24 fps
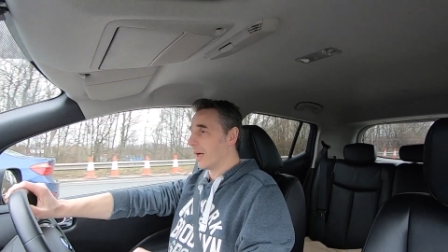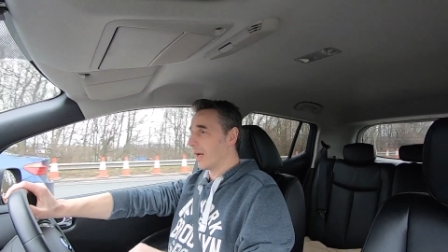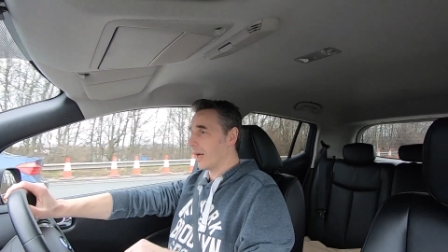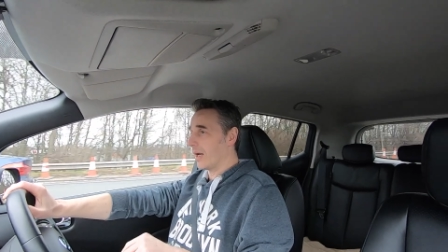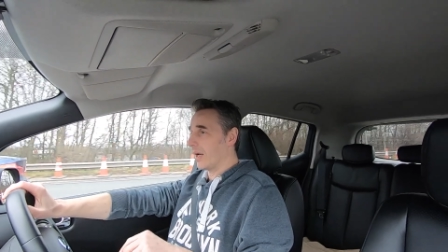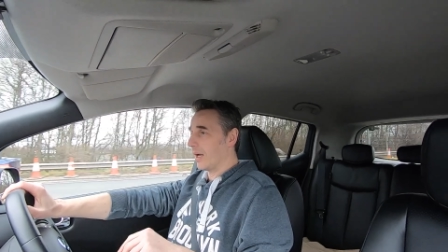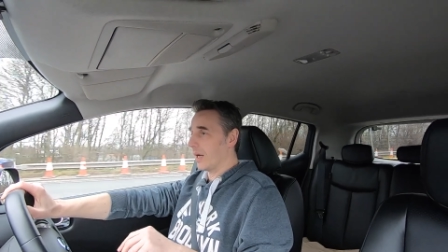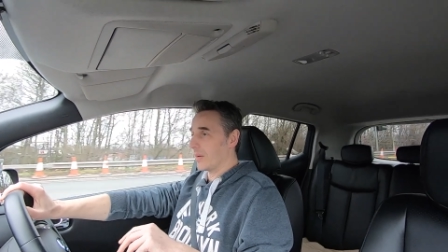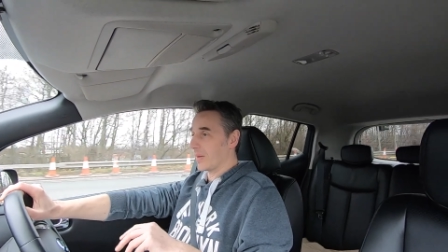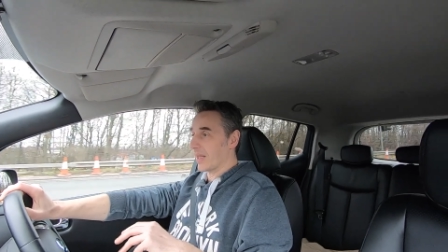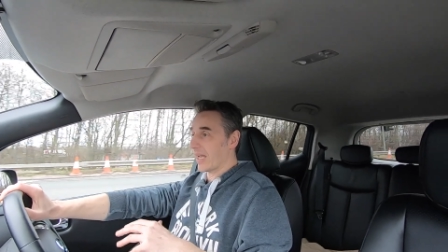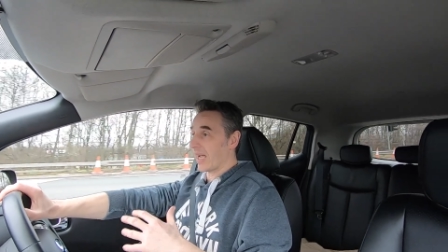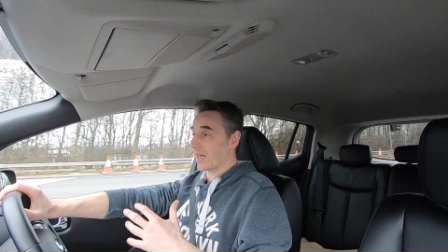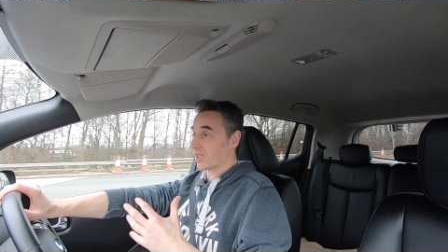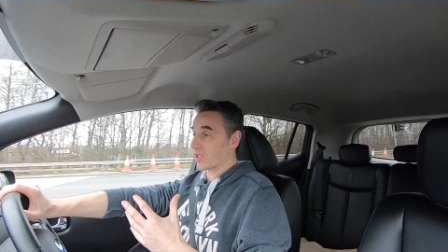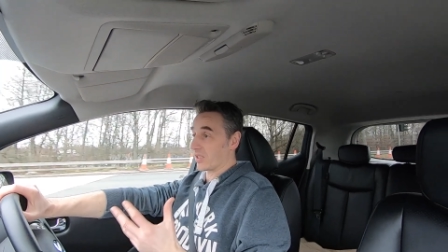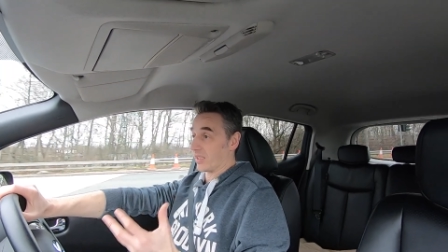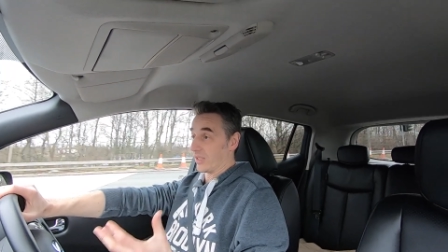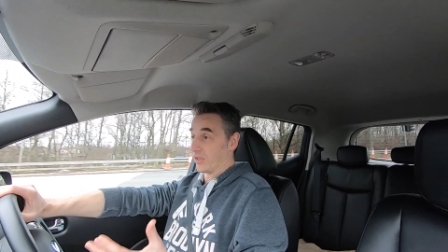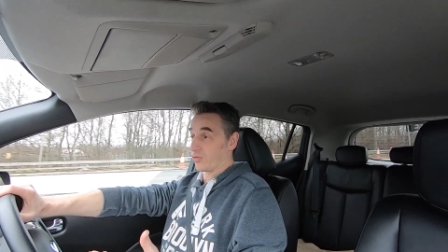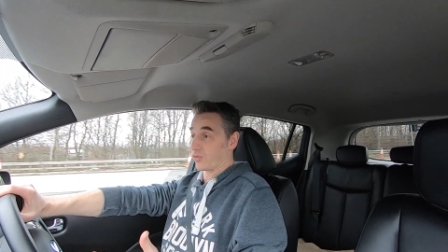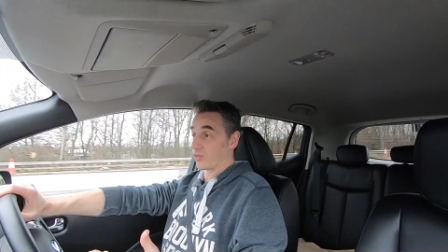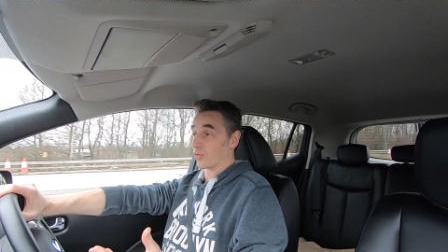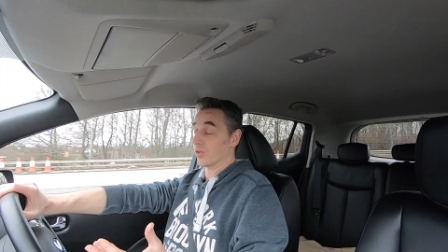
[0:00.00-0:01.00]
that
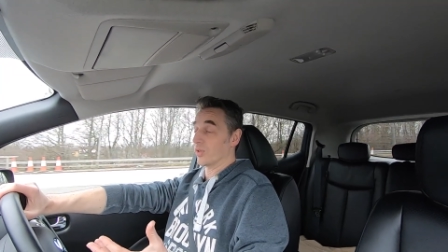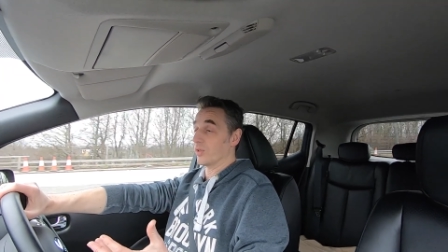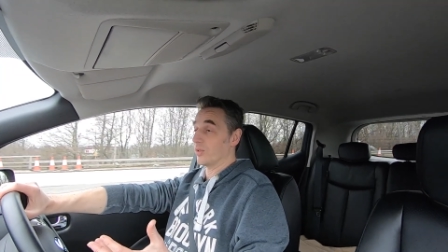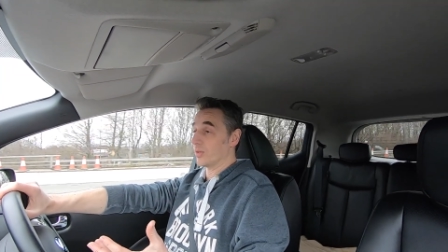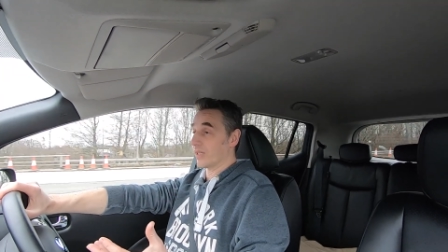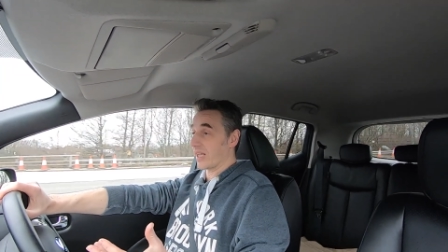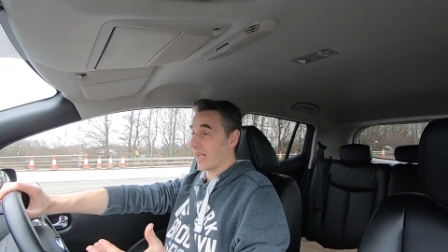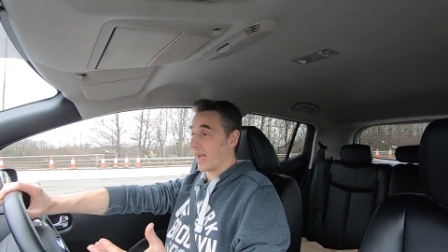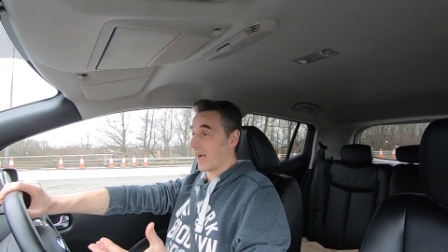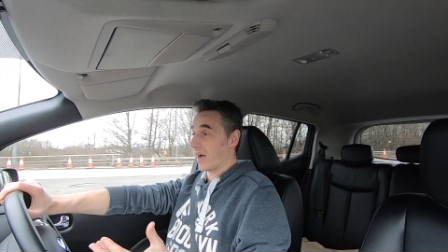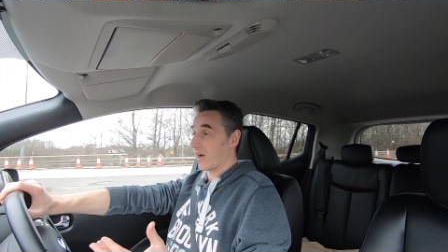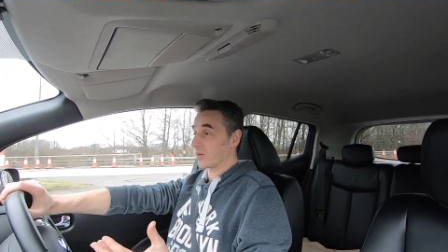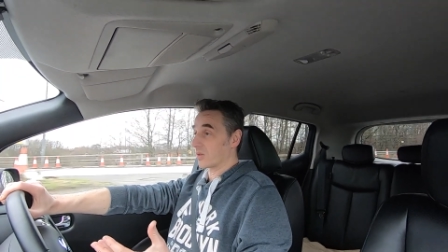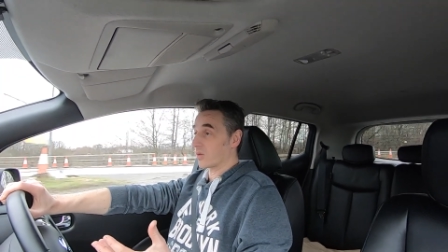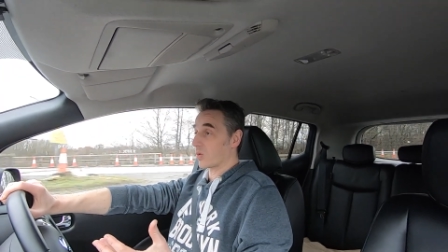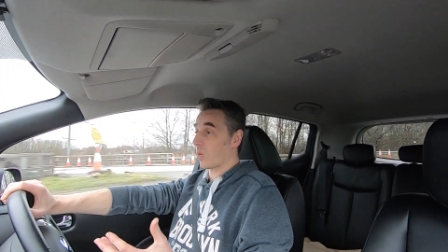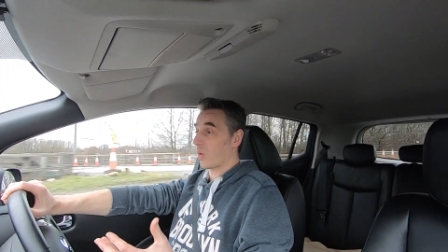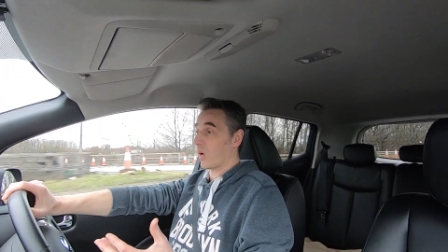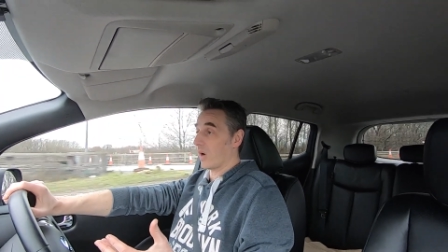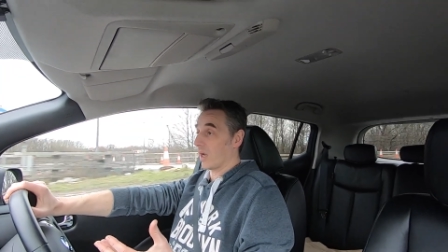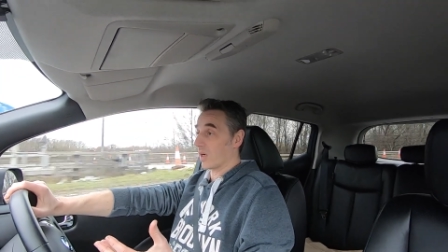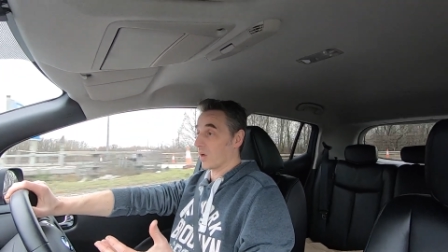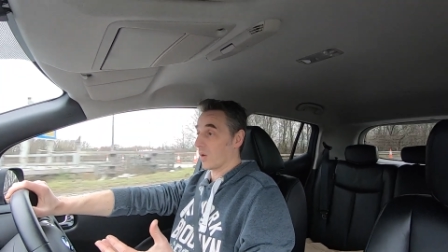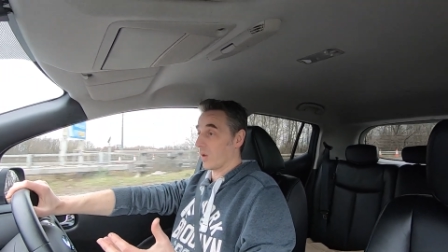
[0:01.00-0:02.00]
actually drew down
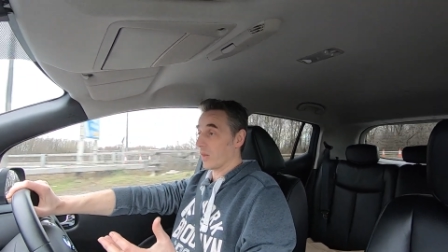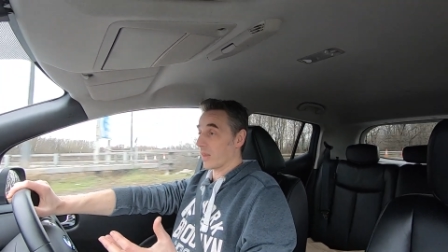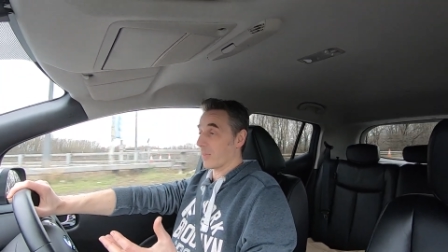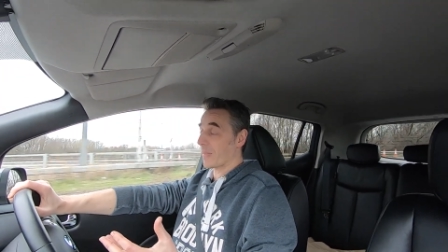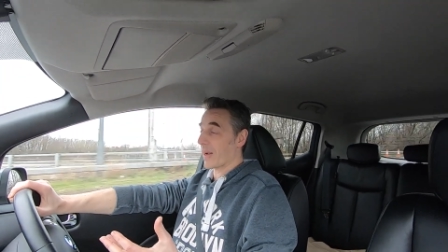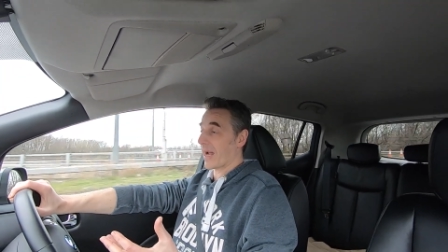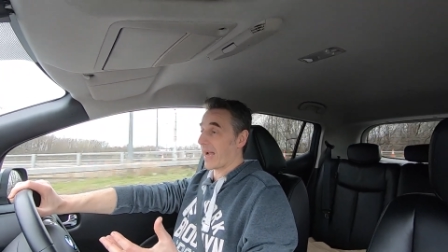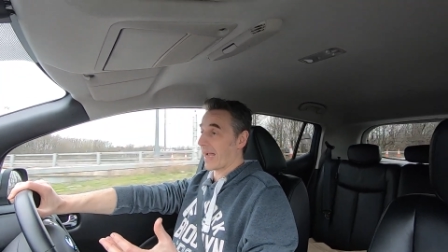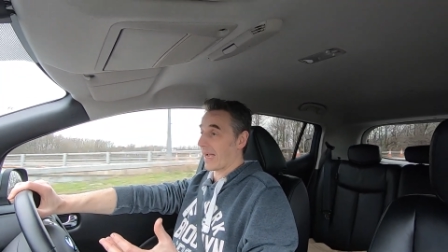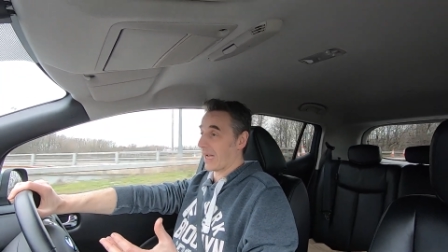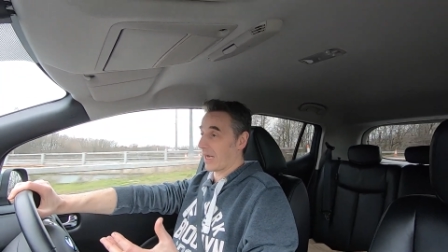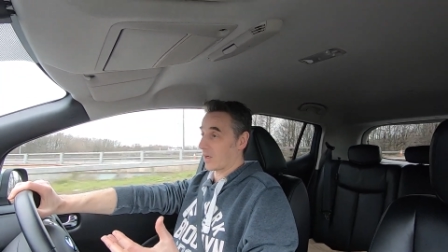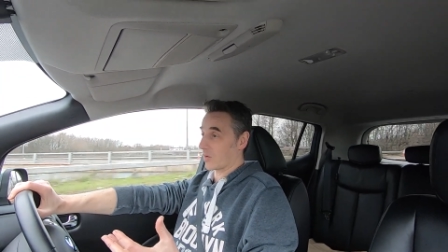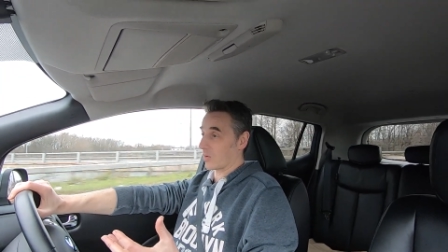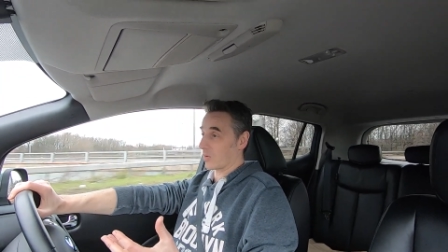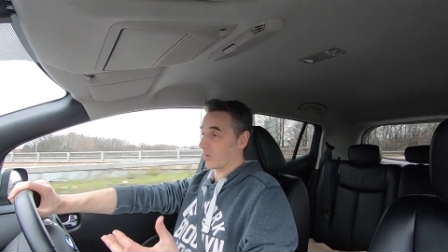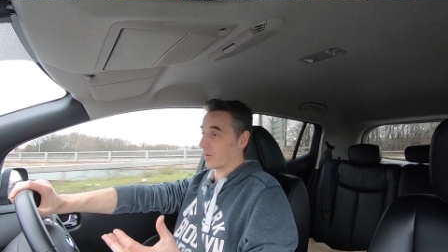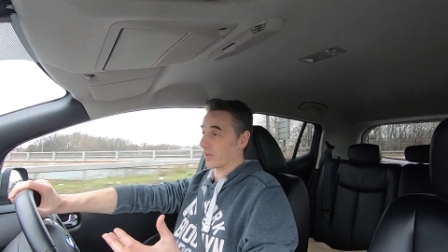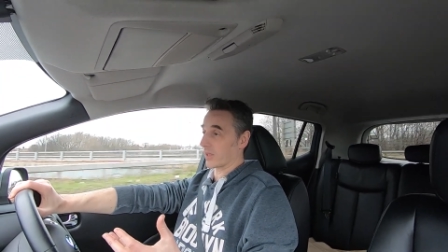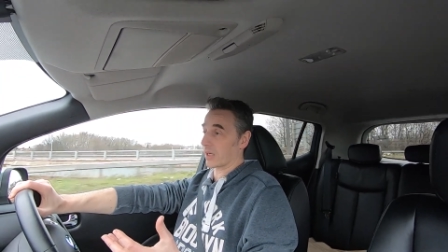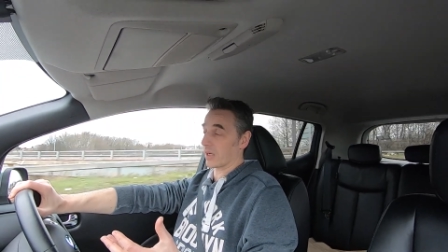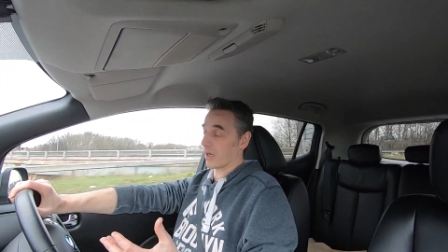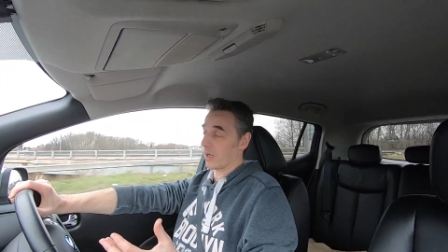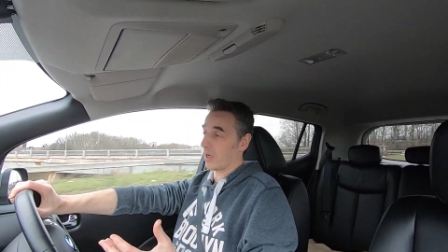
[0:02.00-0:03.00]
quite a lot of the power
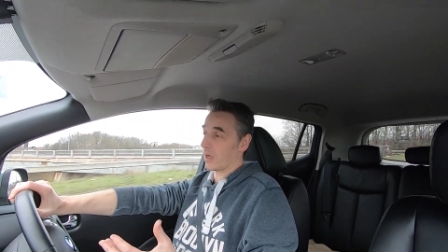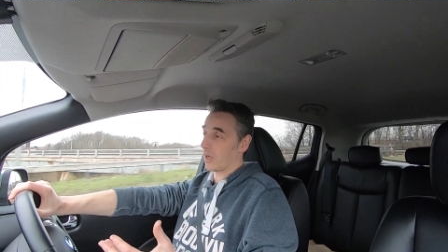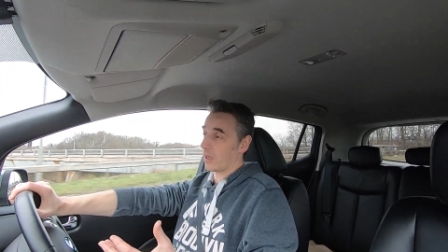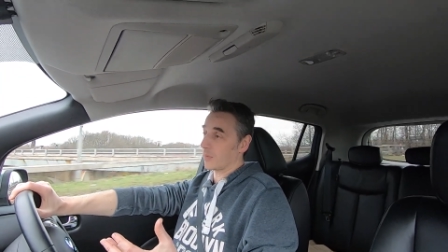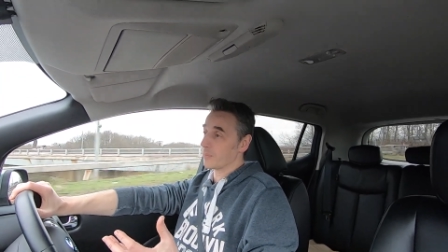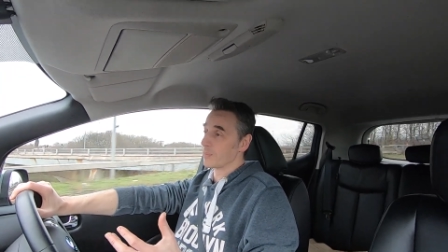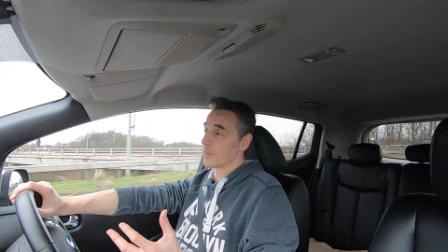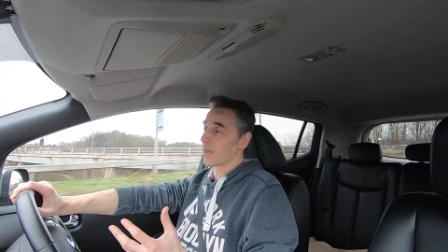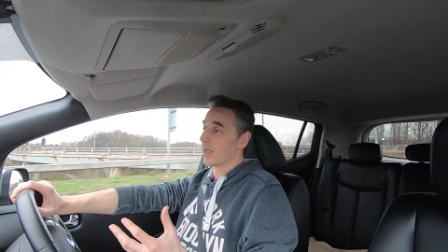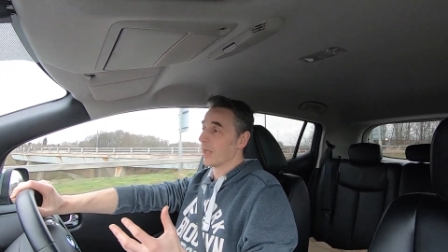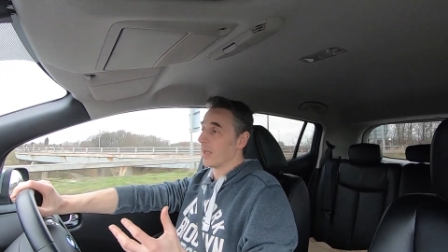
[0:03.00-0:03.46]
on the car.